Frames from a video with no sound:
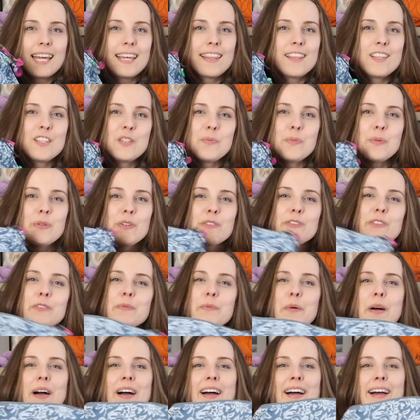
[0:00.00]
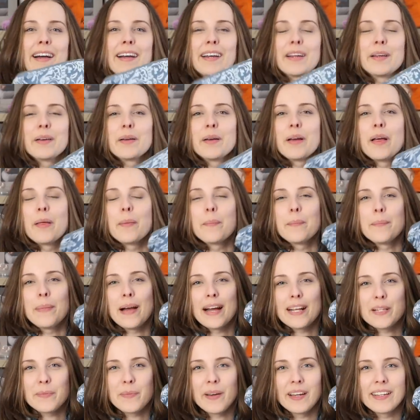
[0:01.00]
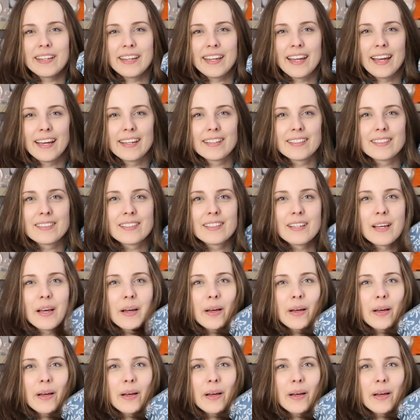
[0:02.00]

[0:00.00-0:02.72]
In this beautiful bag, Bags by Diane,